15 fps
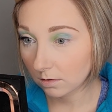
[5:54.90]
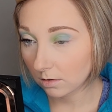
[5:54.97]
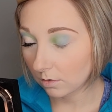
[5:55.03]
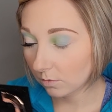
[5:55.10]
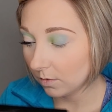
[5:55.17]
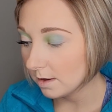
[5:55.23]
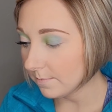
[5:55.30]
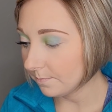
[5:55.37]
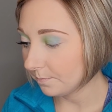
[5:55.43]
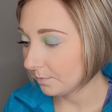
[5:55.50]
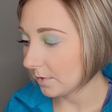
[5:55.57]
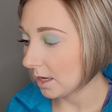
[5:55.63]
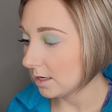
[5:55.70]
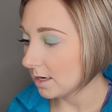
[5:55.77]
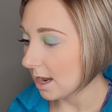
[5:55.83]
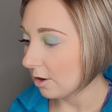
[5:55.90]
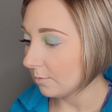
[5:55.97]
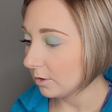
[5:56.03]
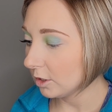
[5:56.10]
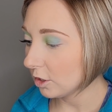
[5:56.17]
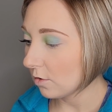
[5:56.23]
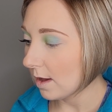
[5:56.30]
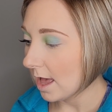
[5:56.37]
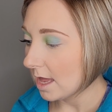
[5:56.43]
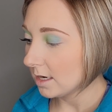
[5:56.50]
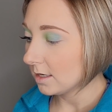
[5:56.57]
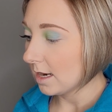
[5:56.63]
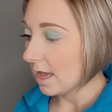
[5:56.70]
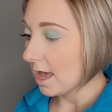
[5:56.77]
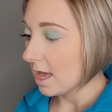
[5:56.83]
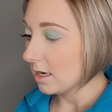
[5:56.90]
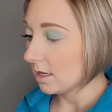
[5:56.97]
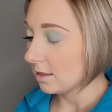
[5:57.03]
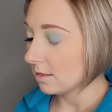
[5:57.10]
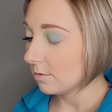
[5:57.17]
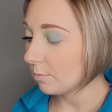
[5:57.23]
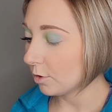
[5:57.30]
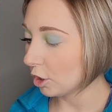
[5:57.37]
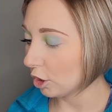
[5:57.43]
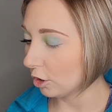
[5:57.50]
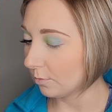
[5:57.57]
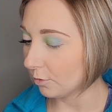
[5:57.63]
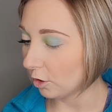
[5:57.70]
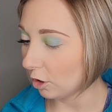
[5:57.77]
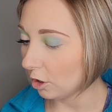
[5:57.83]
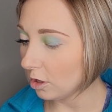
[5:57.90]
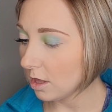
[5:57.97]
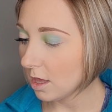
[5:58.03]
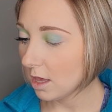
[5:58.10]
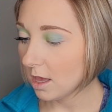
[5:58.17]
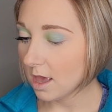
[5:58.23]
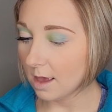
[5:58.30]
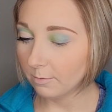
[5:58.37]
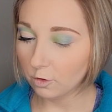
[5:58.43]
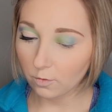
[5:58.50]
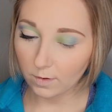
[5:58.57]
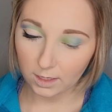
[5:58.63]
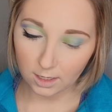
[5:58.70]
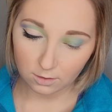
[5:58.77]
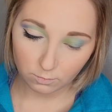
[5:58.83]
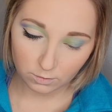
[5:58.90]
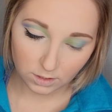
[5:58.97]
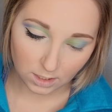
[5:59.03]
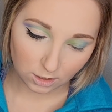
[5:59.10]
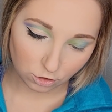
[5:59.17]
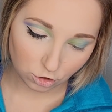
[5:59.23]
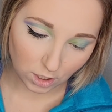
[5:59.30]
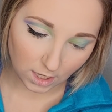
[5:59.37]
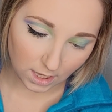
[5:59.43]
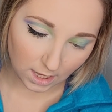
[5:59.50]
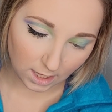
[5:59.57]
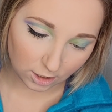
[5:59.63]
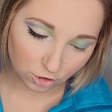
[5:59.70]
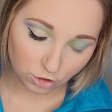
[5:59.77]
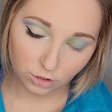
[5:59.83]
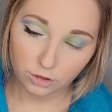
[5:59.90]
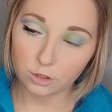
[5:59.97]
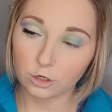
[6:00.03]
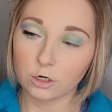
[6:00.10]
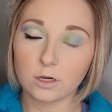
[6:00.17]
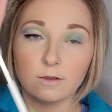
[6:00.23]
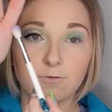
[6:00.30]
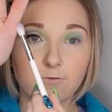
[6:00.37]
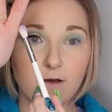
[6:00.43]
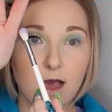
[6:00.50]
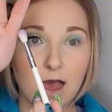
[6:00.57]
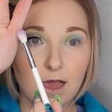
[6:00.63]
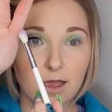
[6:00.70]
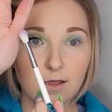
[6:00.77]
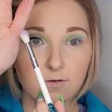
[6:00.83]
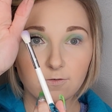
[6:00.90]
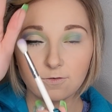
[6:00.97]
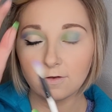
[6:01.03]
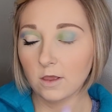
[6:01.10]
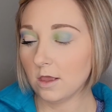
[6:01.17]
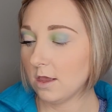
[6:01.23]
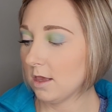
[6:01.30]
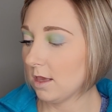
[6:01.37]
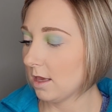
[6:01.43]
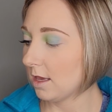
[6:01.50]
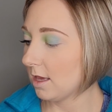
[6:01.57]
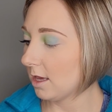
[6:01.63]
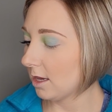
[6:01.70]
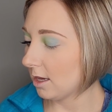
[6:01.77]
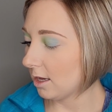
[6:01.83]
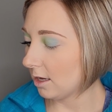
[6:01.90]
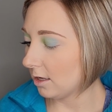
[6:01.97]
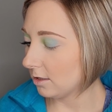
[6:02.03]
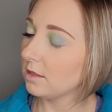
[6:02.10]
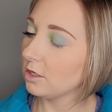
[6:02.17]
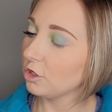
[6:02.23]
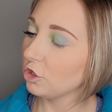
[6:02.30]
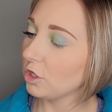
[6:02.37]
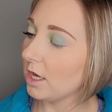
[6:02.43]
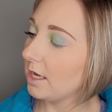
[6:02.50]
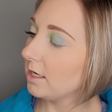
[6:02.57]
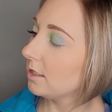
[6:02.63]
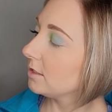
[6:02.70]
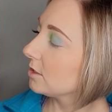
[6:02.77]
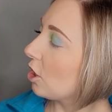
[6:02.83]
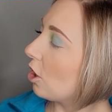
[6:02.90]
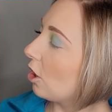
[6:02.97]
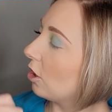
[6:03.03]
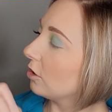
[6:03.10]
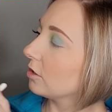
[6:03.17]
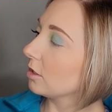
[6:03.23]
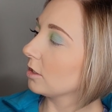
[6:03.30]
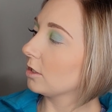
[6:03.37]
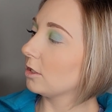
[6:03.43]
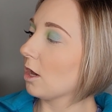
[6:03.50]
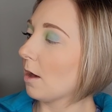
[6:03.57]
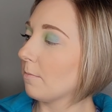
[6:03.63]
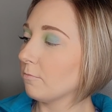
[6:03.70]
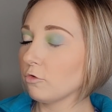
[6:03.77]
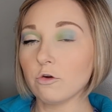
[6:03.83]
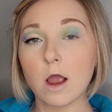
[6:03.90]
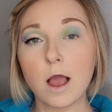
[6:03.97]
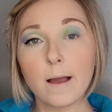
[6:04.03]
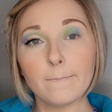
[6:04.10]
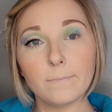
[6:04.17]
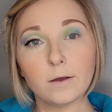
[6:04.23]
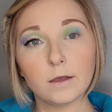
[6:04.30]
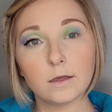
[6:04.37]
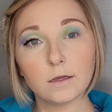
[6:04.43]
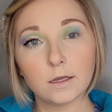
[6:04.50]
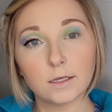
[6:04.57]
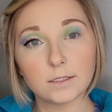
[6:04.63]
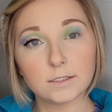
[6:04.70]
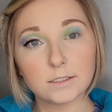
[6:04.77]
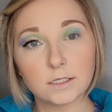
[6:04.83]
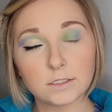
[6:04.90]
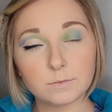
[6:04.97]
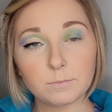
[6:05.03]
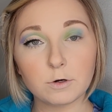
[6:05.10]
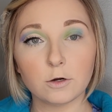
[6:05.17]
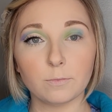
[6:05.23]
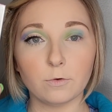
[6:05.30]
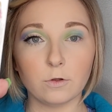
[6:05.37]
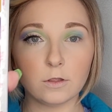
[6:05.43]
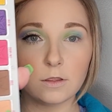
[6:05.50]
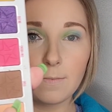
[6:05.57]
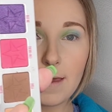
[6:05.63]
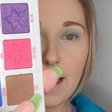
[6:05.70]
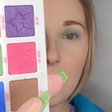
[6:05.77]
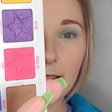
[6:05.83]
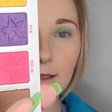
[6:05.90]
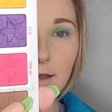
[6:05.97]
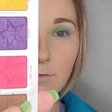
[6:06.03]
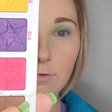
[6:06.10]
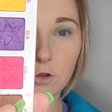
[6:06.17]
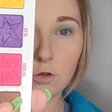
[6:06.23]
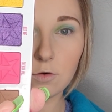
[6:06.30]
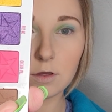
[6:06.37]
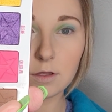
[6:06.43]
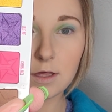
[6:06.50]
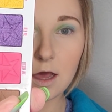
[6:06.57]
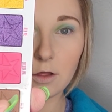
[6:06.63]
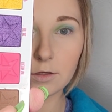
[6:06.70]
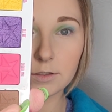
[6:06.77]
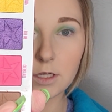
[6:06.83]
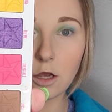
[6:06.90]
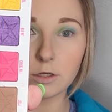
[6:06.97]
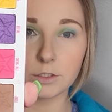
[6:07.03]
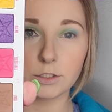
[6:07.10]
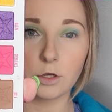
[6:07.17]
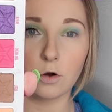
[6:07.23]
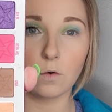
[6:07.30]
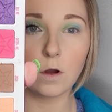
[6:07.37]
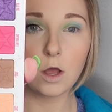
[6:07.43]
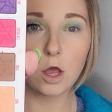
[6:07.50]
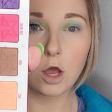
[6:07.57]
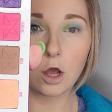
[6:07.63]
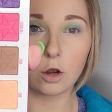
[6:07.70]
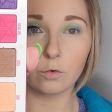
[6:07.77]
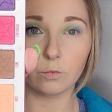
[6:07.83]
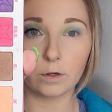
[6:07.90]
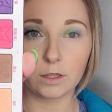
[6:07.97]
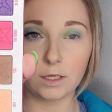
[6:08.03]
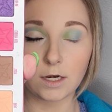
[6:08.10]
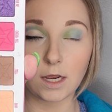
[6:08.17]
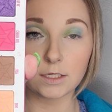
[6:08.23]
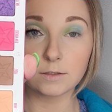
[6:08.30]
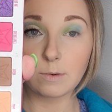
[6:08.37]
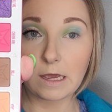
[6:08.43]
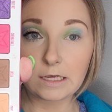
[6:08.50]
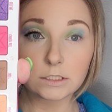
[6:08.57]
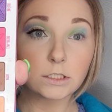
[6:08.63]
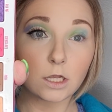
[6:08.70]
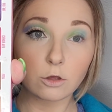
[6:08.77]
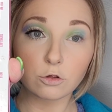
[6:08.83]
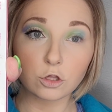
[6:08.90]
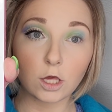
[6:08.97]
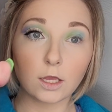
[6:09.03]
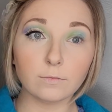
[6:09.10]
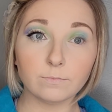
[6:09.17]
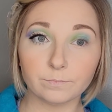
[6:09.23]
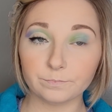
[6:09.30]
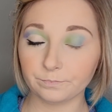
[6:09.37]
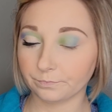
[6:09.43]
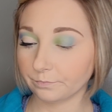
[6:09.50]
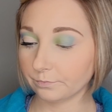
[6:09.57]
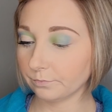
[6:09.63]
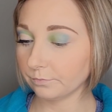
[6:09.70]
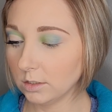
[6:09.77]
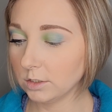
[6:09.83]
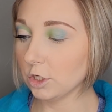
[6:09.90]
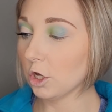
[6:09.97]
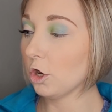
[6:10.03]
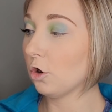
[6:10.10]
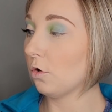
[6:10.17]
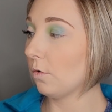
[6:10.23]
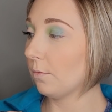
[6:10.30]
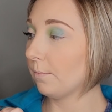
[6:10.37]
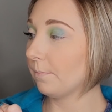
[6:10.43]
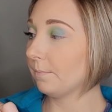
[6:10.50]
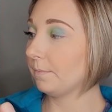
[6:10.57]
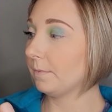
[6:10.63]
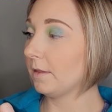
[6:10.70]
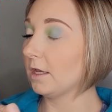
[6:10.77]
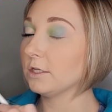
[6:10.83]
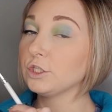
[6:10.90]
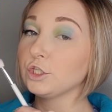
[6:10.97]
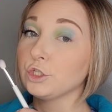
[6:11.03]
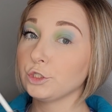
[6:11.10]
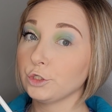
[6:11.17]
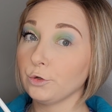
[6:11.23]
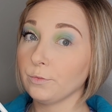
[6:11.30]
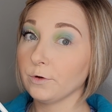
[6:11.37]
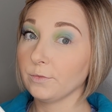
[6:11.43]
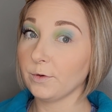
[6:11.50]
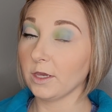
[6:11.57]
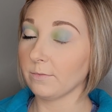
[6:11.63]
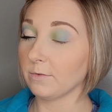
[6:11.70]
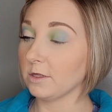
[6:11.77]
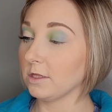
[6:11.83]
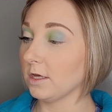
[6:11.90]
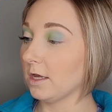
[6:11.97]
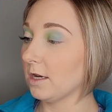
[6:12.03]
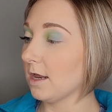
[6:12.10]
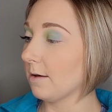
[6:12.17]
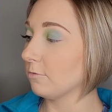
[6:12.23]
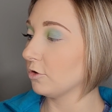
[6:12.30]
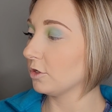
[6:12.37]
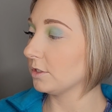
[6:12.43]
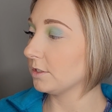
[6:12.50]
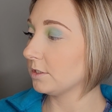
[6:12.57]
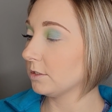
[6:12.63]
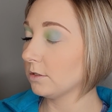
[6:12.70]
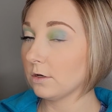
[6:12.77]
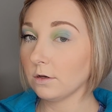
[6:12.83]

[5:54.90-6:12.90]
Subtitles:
Okay, and now I'm going to go ahead and add in the purple. I'm going in with a JH35 and shade is called Gumdrop. It's this purple in the palette, which you can tell is also a really nice pastel shade. So it's super pigmented. I'm just,